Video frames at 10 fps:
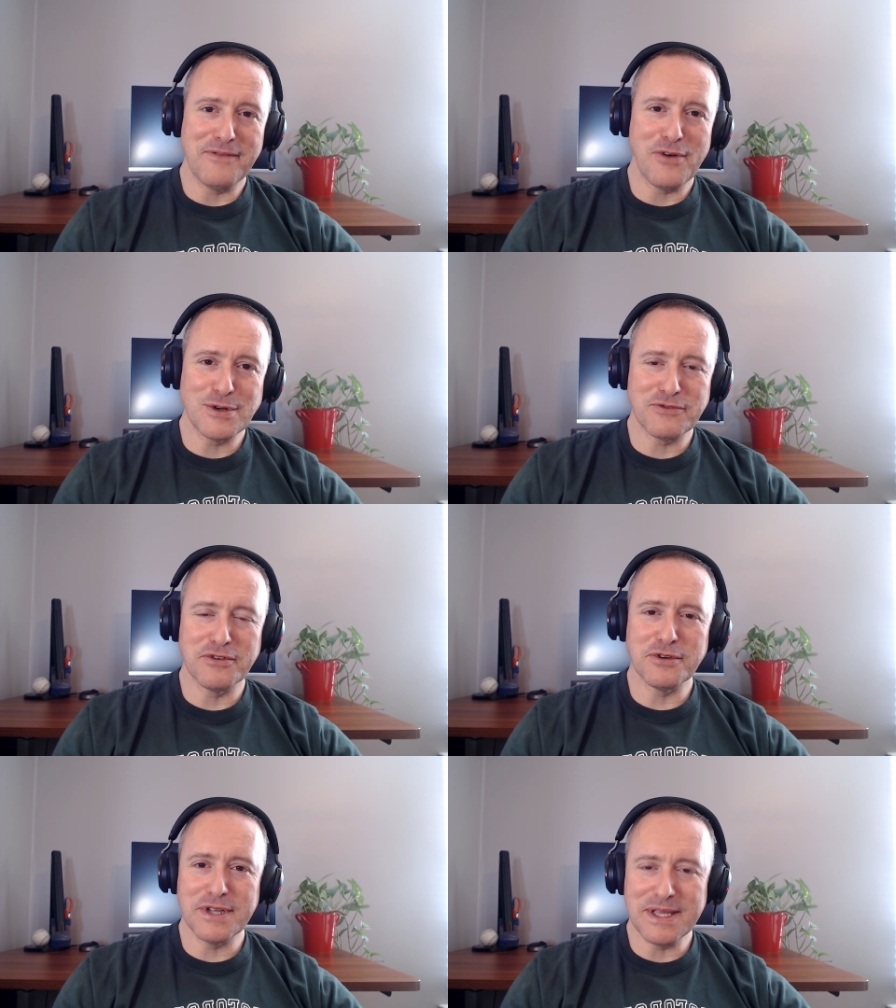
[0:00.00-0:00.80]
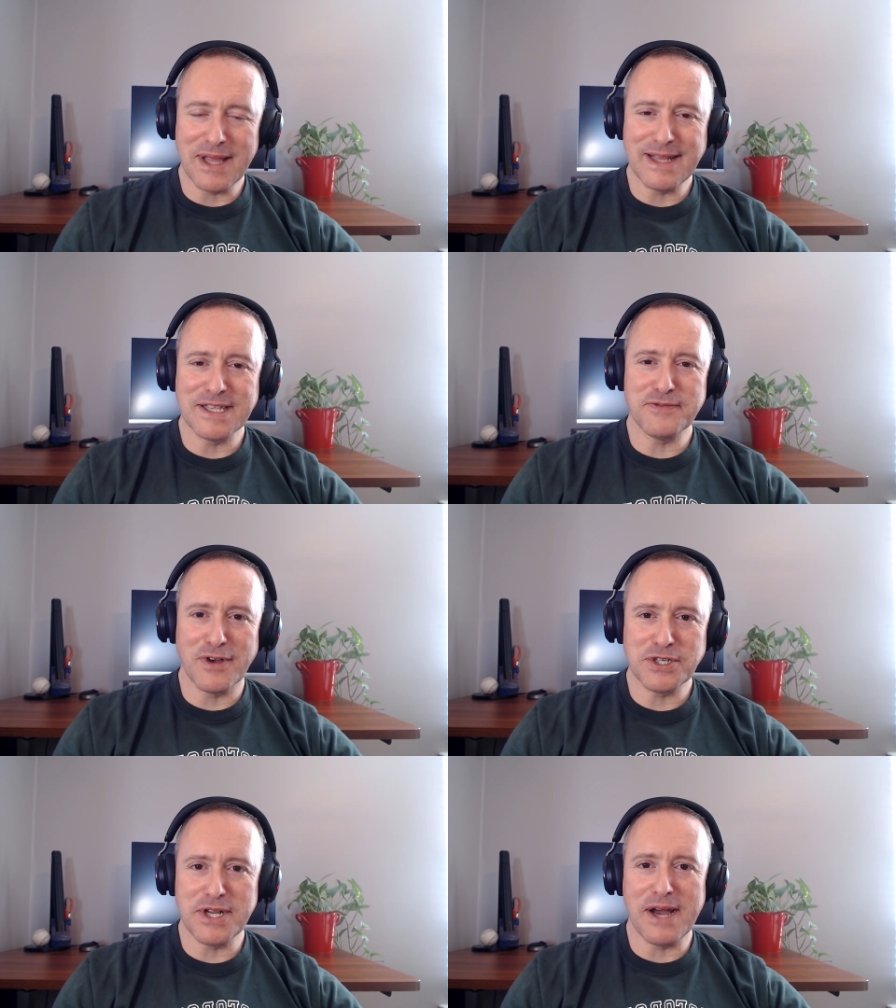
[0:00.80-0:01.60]
Folks really like this
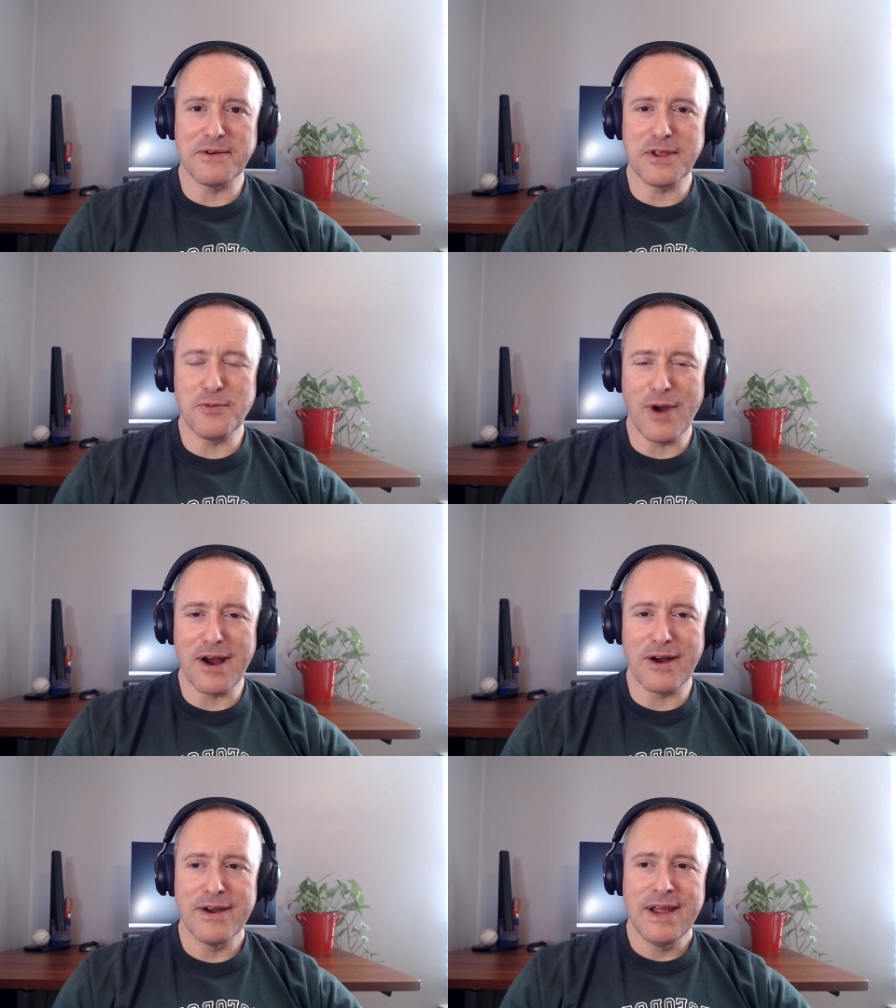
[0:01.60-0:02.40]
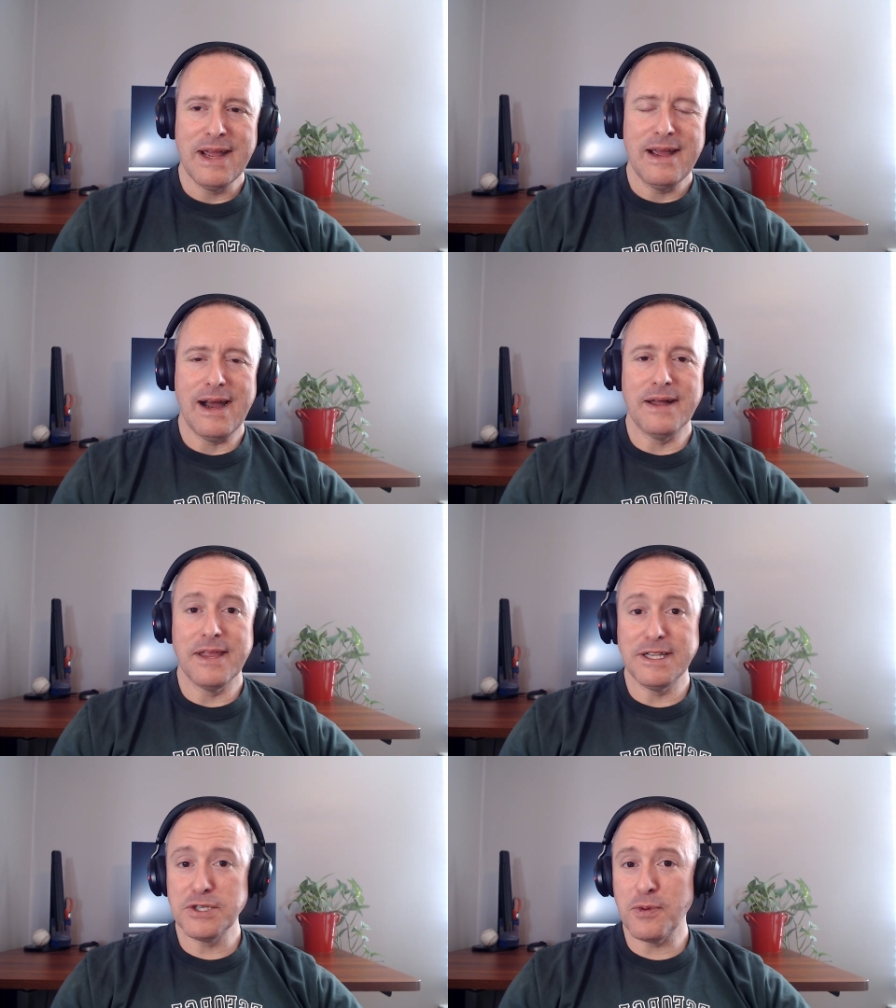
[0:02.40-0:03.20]
functionality where
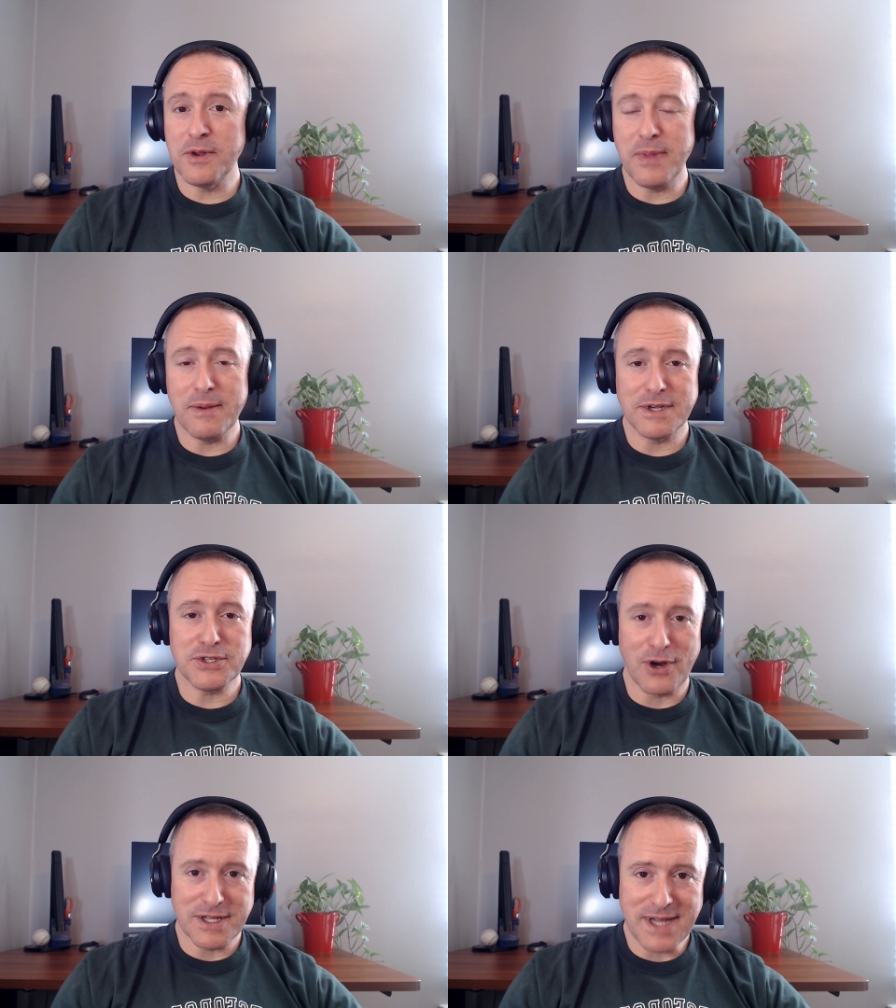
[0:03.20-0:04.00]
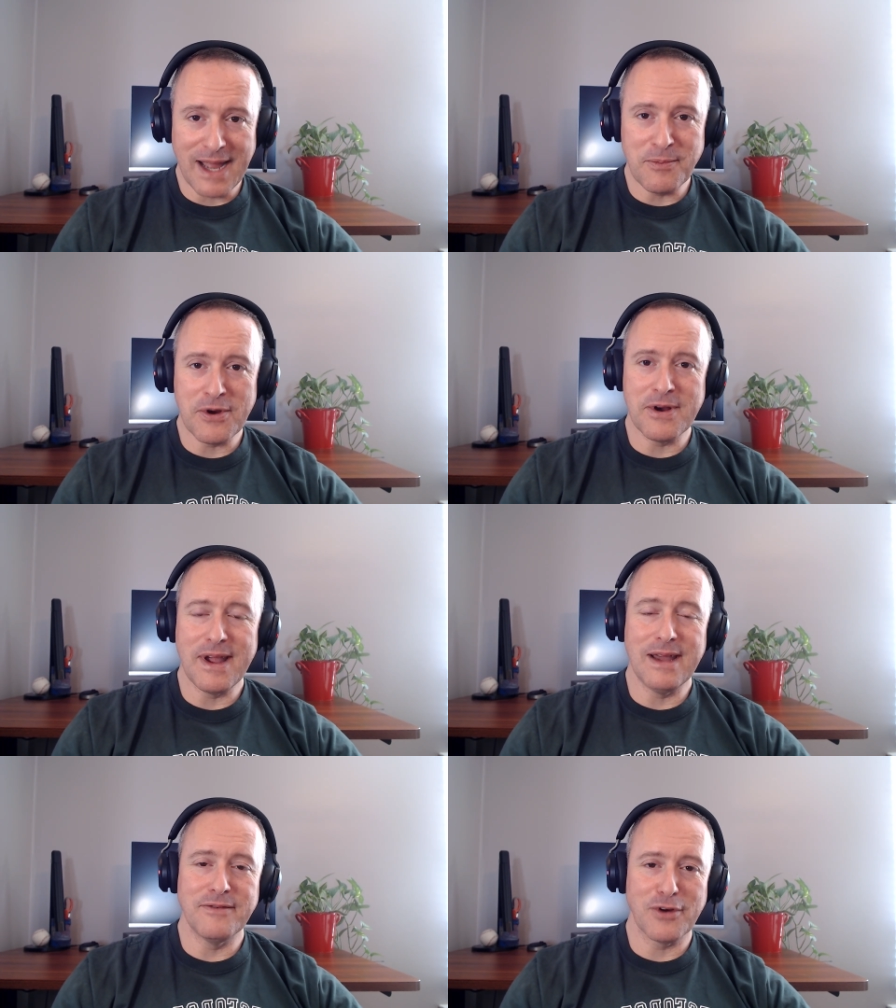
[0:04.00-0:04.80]
they just want to be able to start a timer
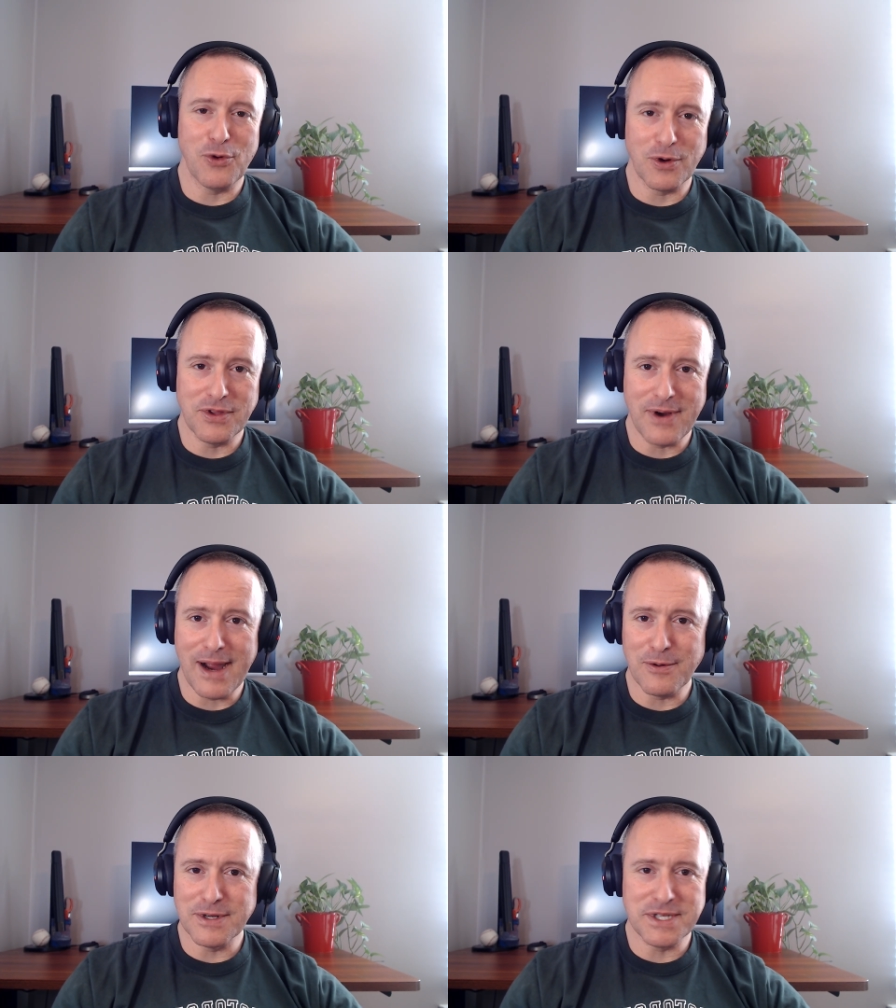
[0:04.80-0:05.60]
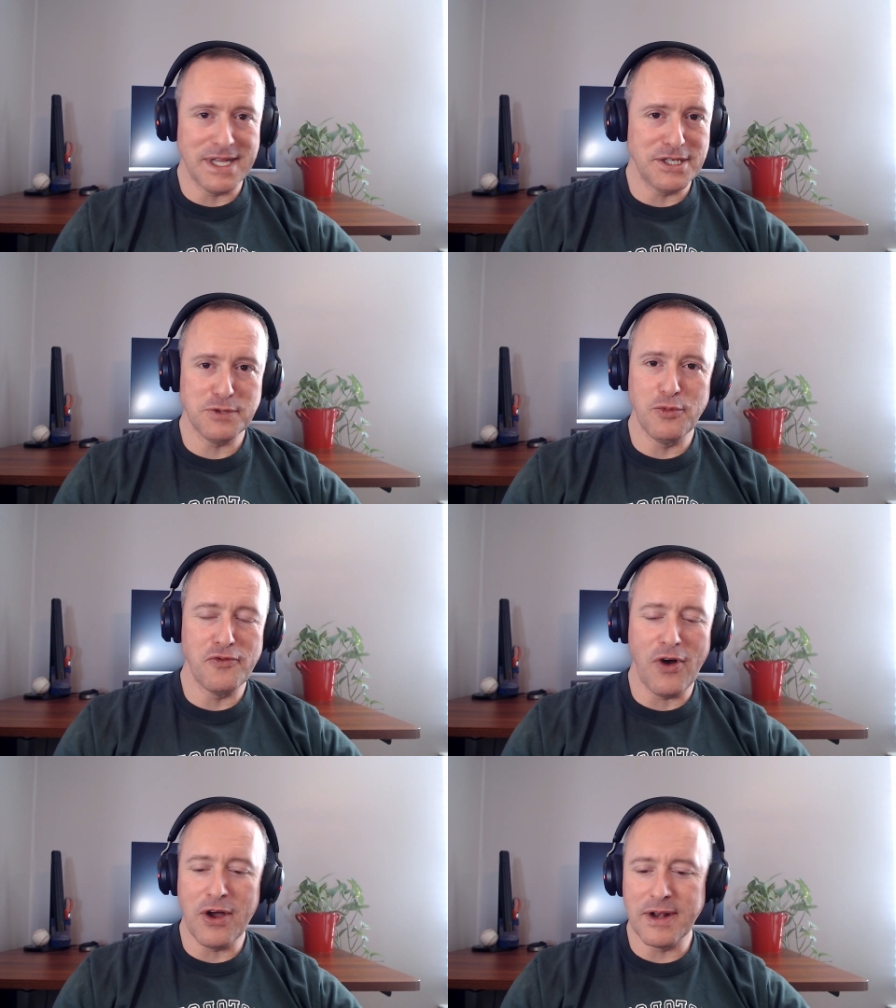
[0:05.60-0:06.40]
and record their hours and just
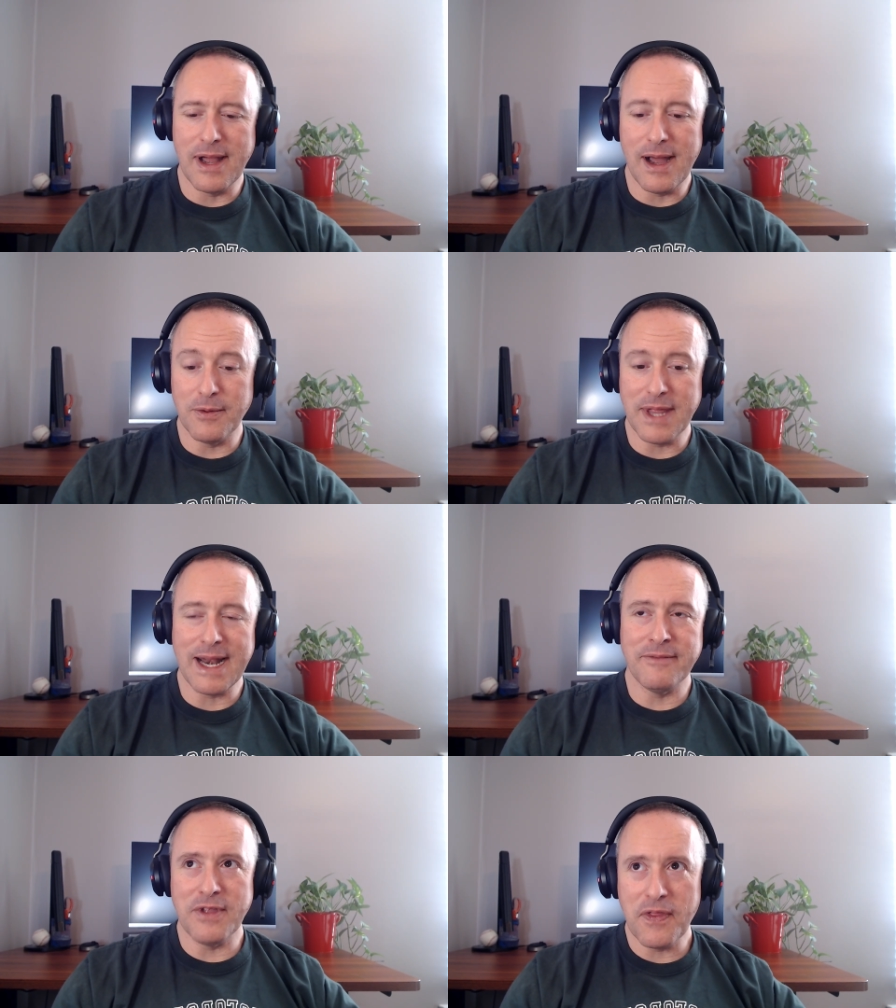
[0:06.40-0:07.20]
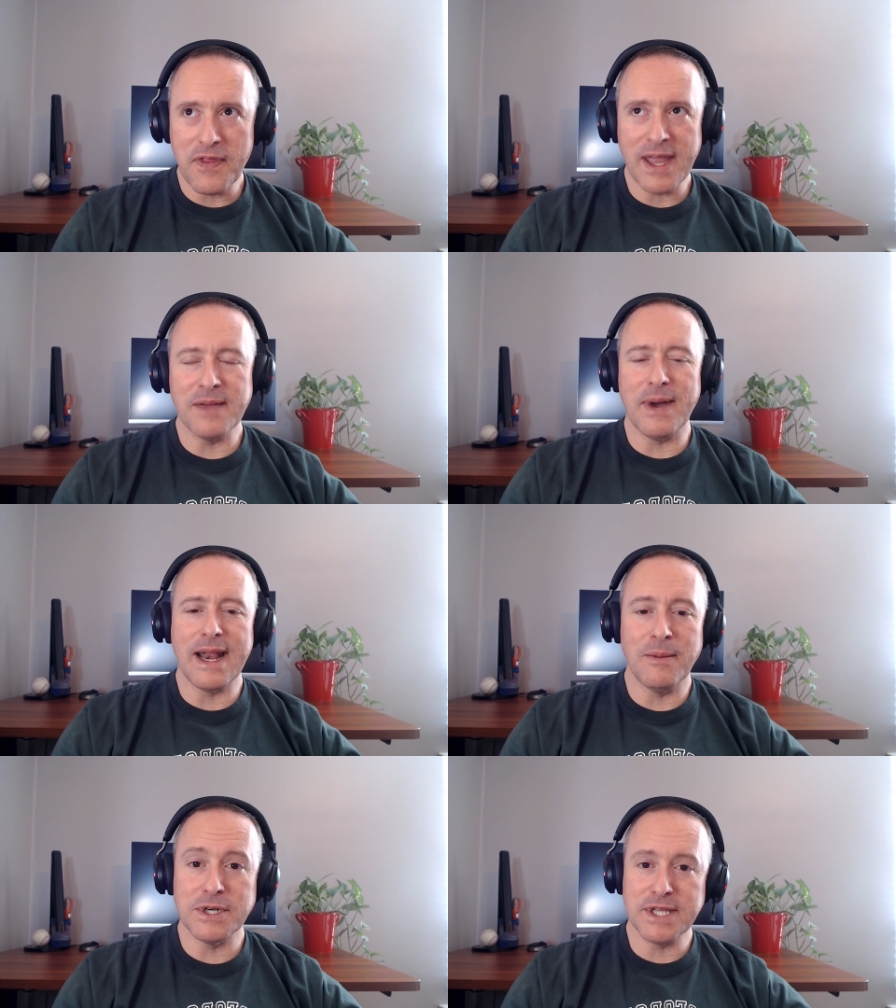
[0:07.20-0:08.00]
move on without having to think
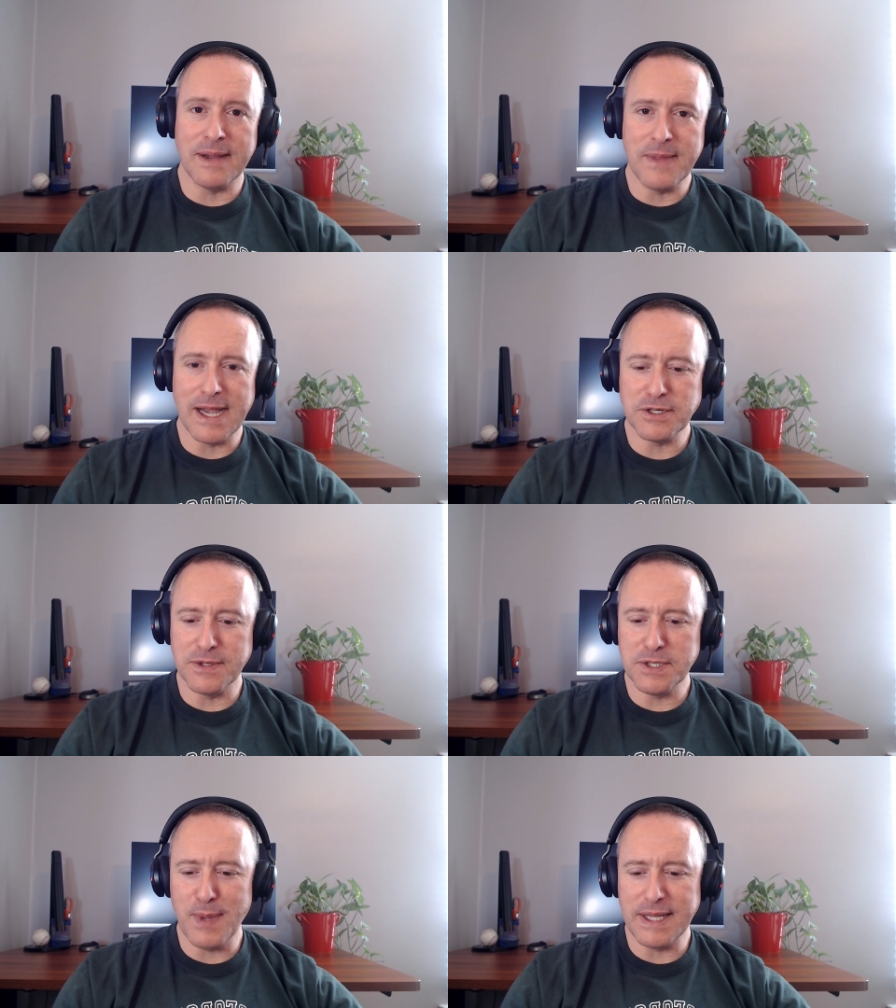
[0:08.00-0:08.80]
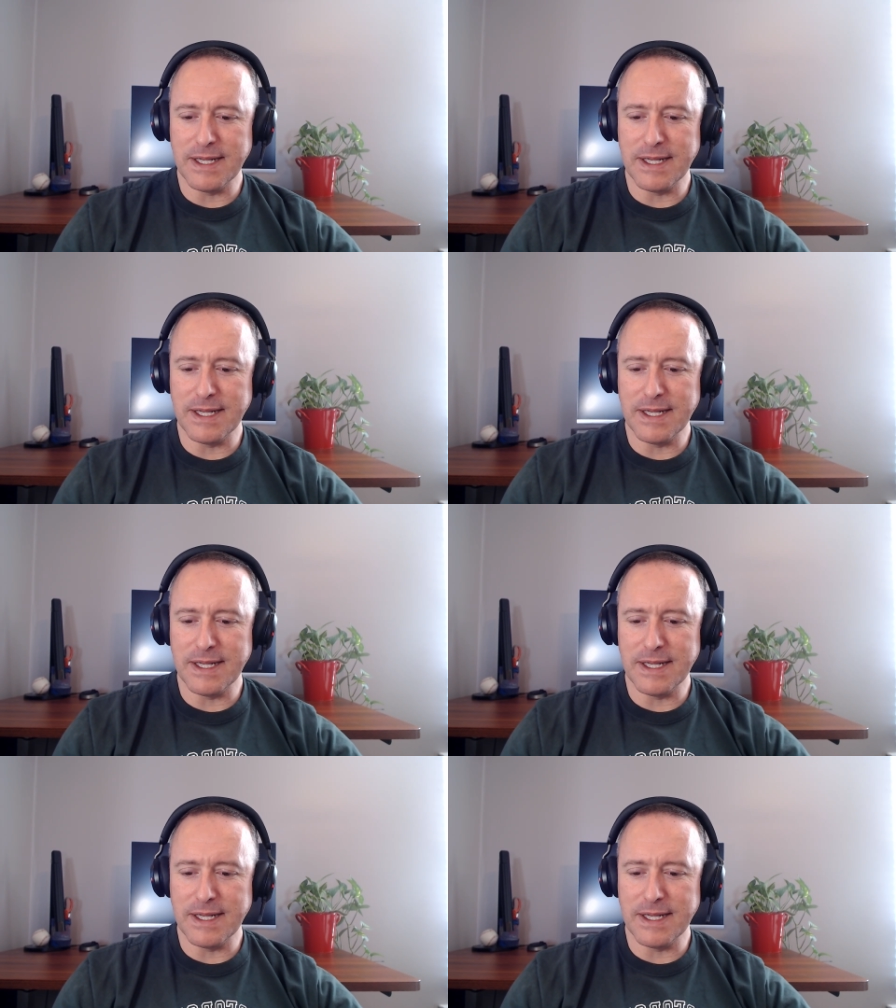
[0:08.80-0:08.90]
about how much time they actually spent.